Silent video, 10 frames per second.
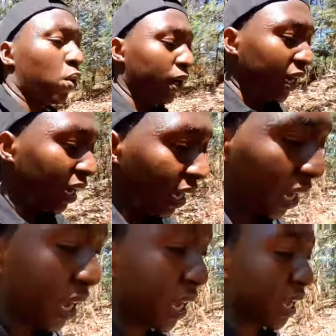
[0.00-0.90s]
we
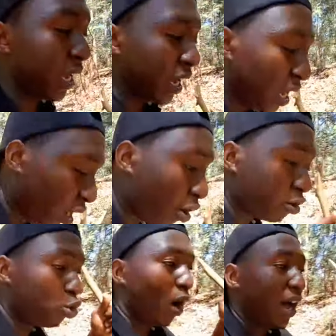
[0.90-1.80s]

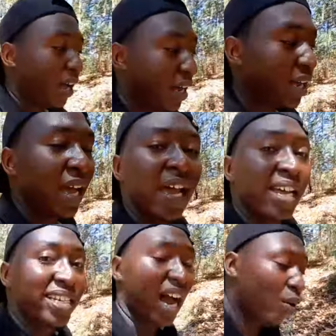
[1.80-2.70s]
go to a
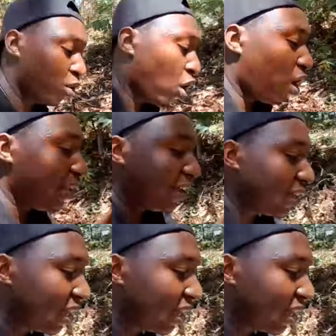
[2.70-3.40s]
town called